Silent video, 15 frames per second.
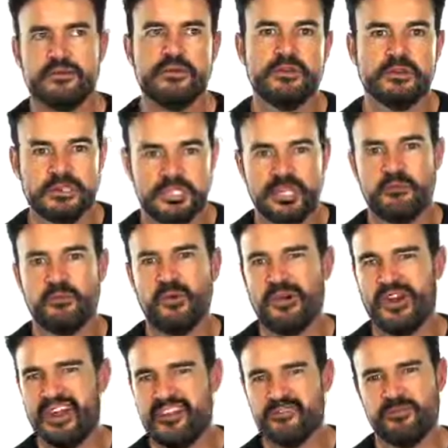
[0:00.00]
You could say
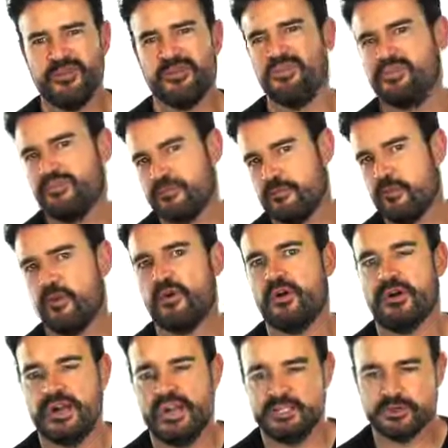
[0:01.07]
more or less, but it's
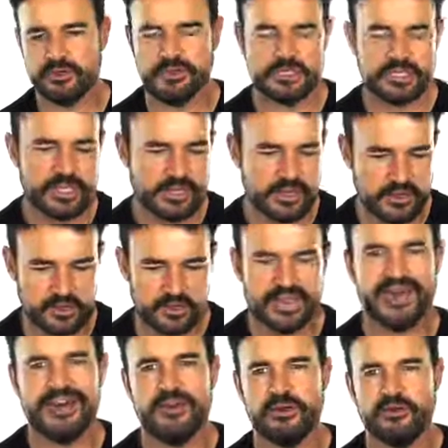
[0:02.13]
more natural to say
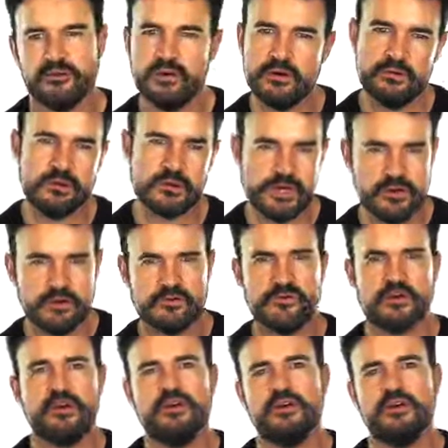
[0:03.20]
kind of. Oh, kind of.